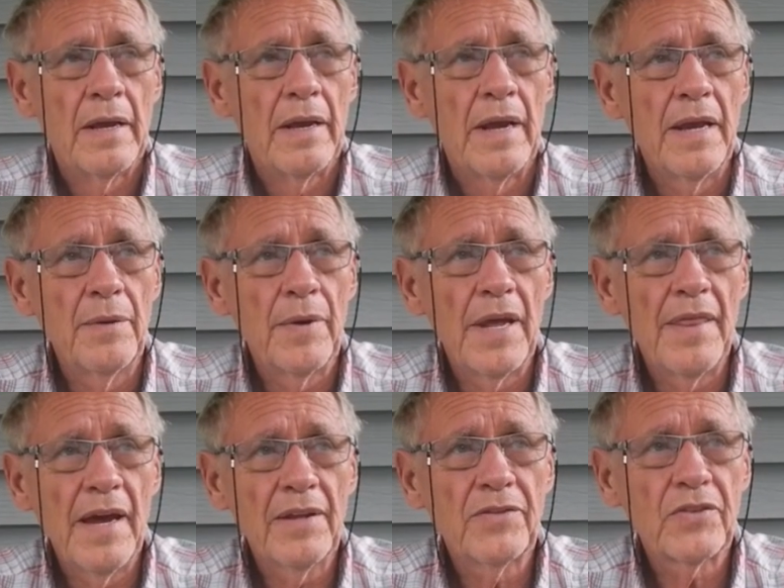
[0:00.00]
Anyway,
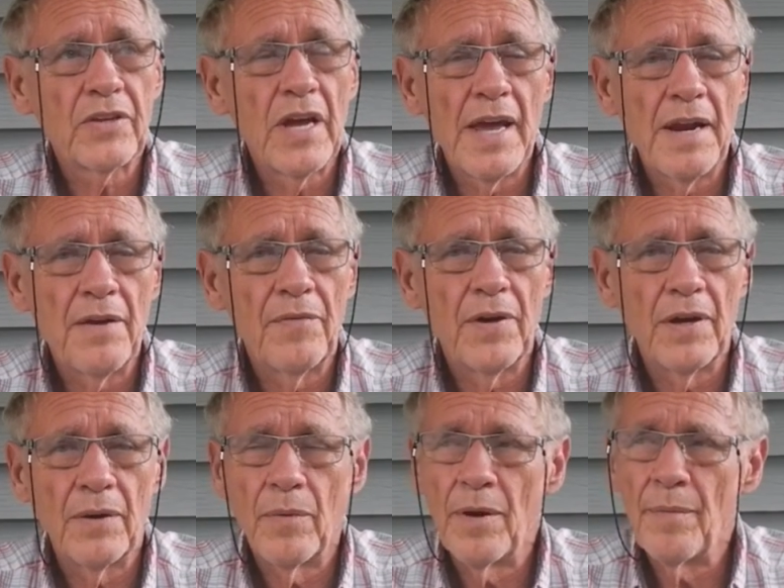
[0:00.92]
that's kind of
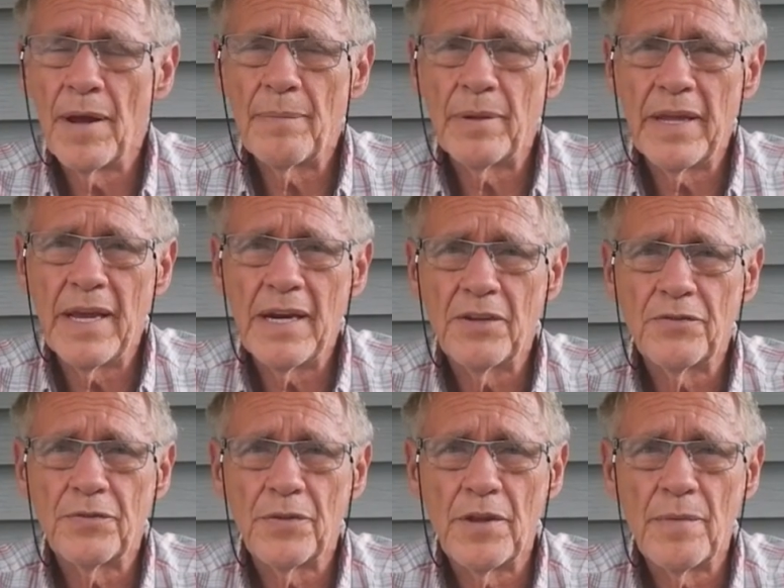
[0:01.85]
what my plan is
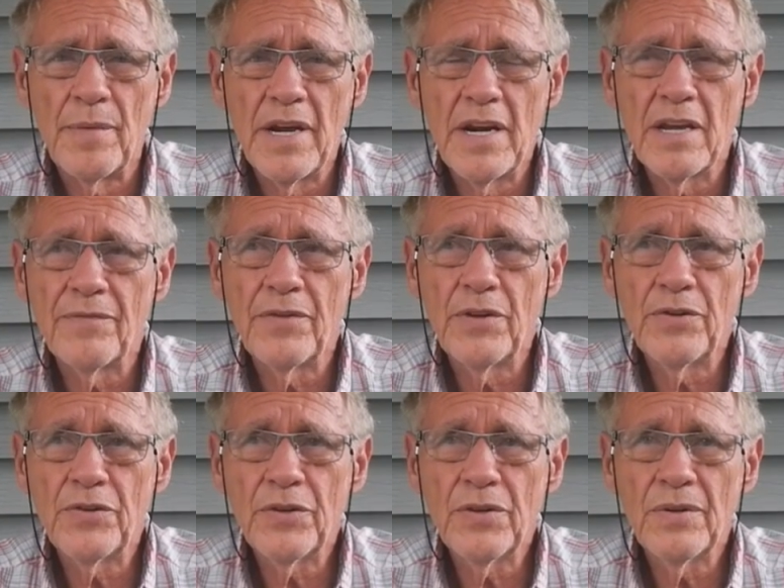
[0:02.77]
for the immediate
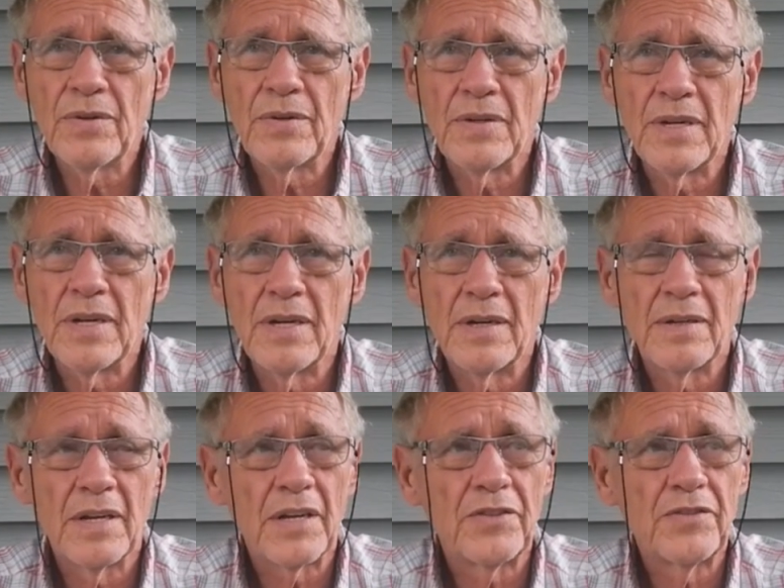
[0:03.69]
future.
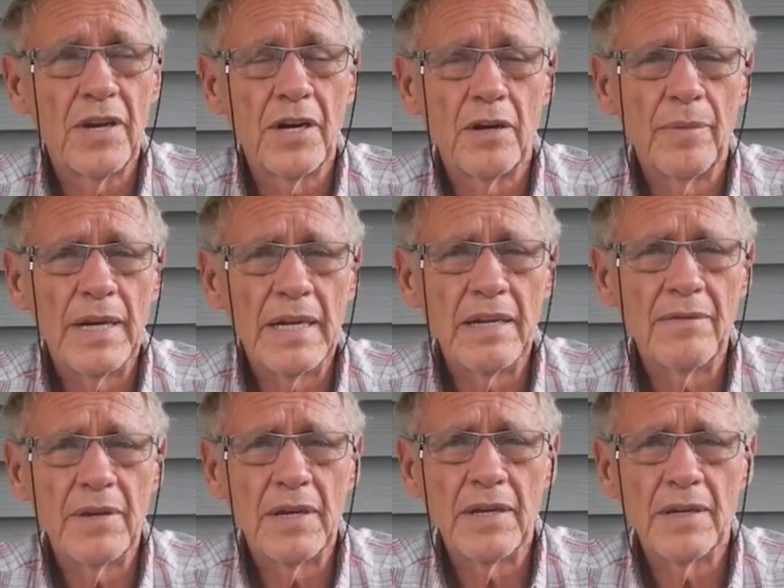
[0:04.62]
Like I said, I'll be
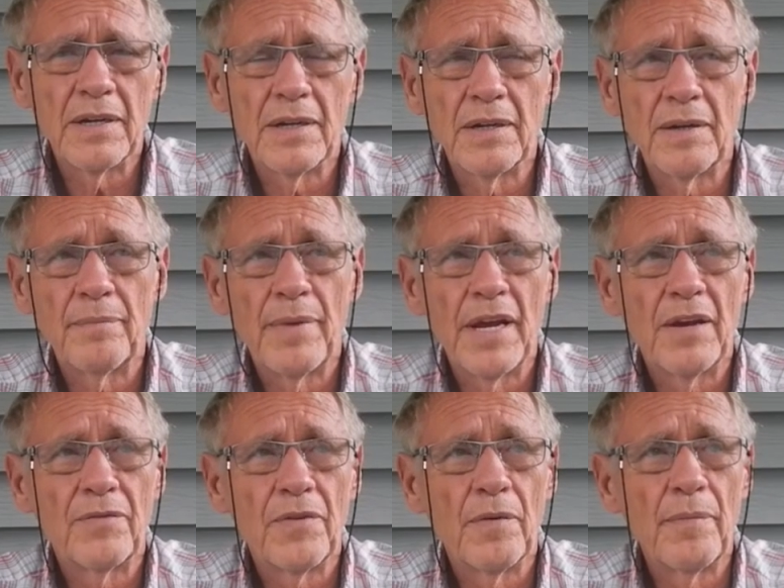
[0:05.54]
leaving here
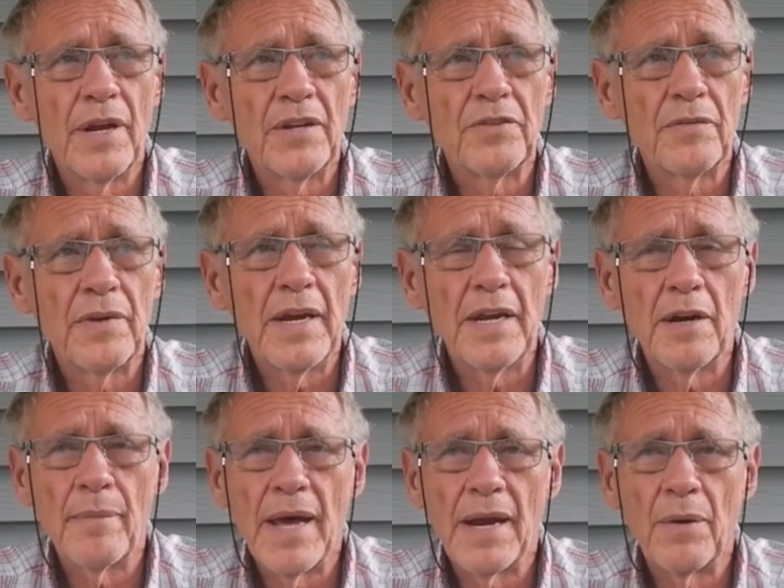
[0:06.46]
from Pennsylvania in
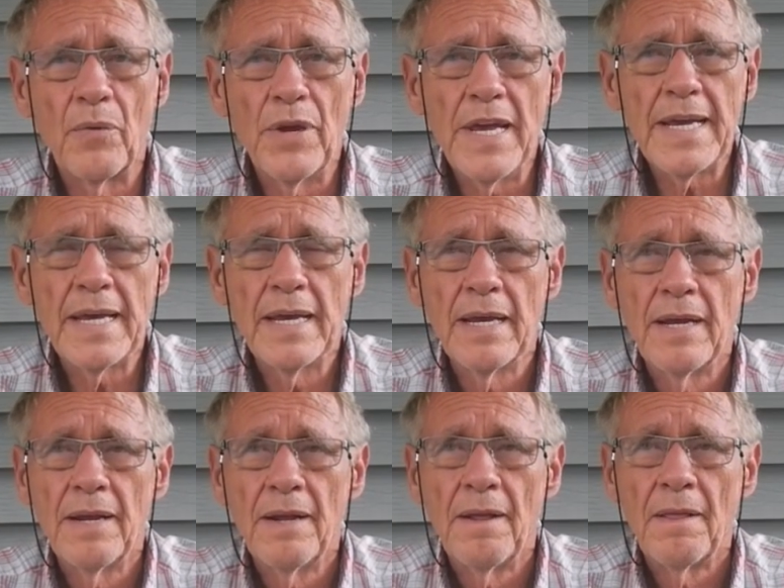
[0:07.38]
about a week
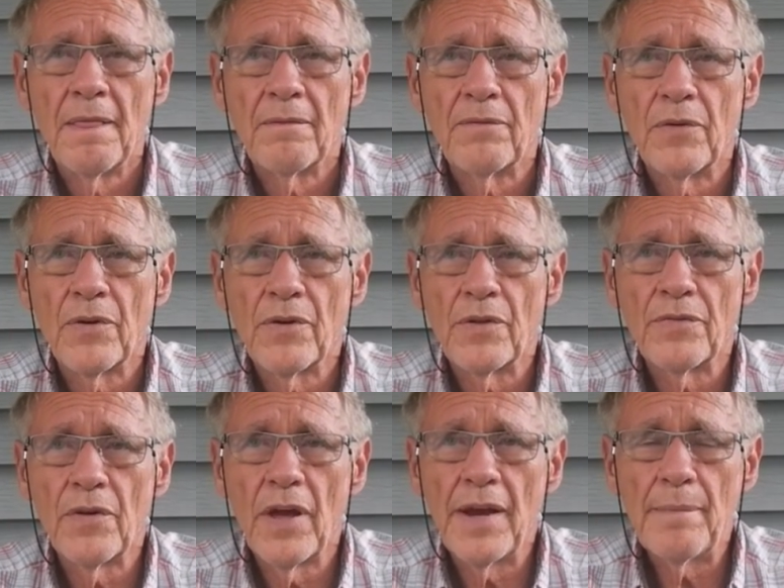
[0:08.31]
for the
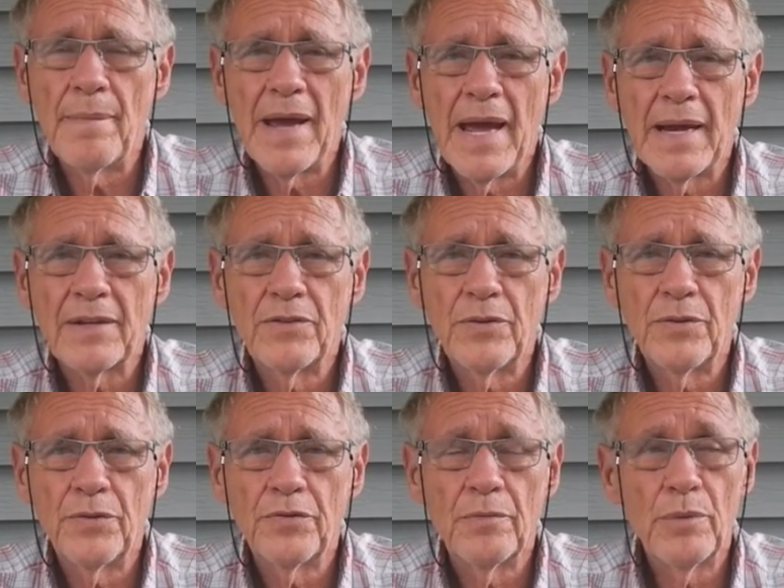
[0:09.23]
flight back to
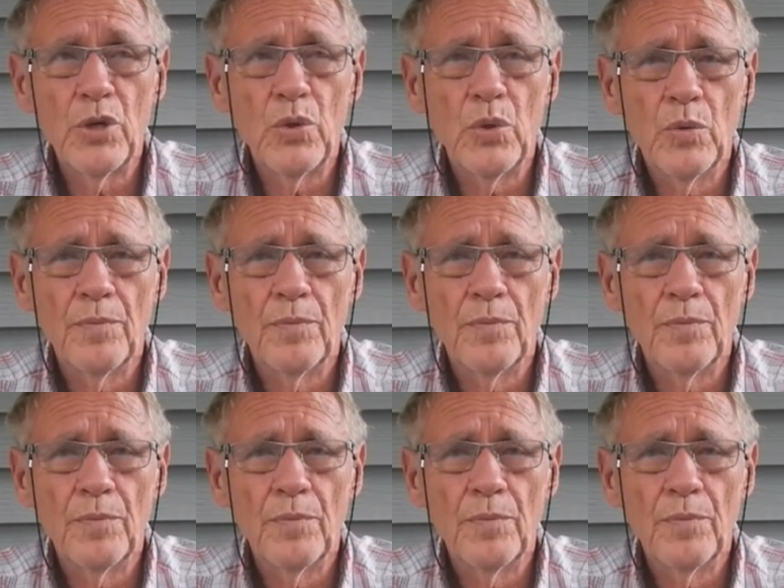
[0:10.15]
Cebu.